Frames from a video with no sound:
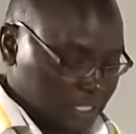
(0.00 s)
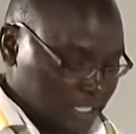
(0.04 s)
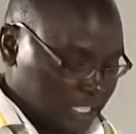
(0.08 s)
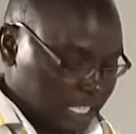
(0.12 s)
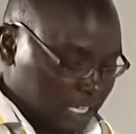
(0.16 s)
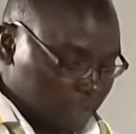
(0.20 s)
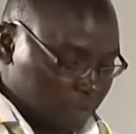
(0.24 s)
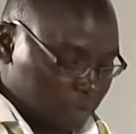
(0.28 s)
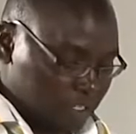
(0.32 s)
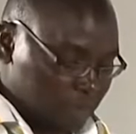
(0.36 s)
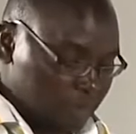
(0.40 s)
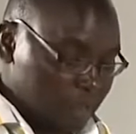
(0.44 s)

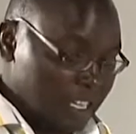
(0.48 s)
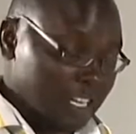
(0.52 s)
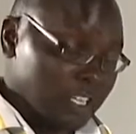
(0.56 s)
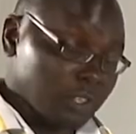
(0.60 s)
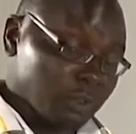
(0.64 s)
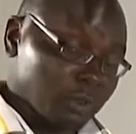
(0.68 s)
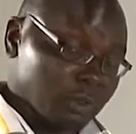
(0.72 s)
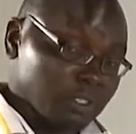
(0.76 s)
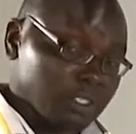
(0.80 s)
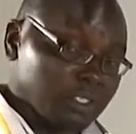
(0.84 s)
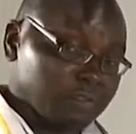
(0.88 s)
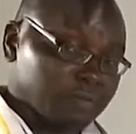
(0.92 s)
that we normally
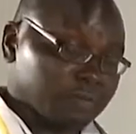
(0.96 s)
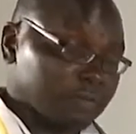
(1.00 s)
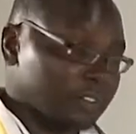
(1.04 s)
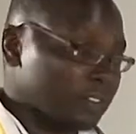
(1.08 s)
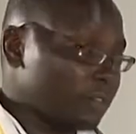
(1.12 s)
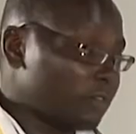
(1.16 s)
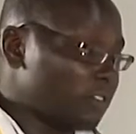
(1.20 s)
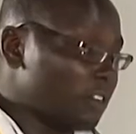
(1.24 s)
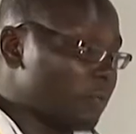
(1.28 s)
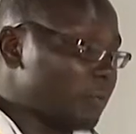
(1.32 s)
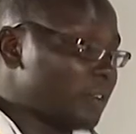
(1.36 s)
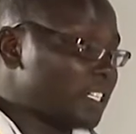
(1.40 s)
use
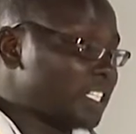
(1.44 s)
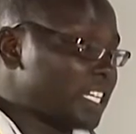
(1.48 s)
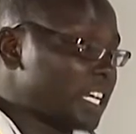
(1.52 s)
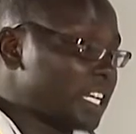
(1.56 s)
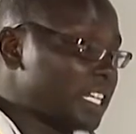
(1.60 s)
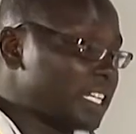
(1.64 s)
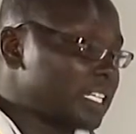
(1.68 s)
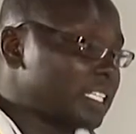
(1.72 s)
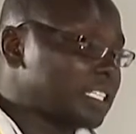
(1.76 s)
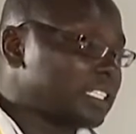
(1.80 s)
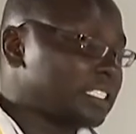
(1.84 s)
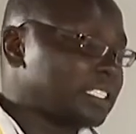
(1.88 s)
for
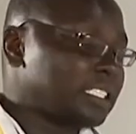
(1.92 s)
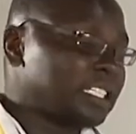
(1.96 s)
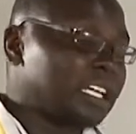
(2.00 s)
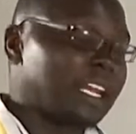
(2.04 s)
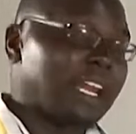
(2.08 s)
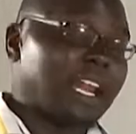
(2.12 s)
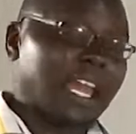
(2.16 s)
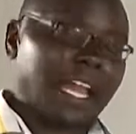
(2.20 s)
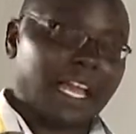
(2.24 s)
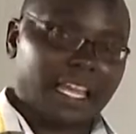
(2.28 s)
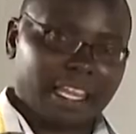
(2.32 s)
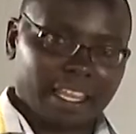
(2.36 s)
measuring
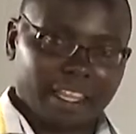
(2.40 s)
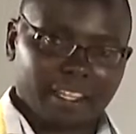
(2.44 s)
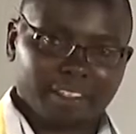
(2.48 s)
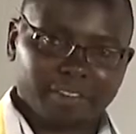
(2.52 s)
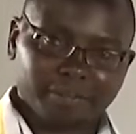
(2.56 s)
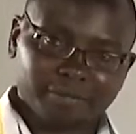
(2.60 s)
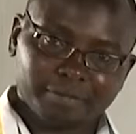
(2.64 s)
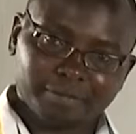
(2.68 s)
length.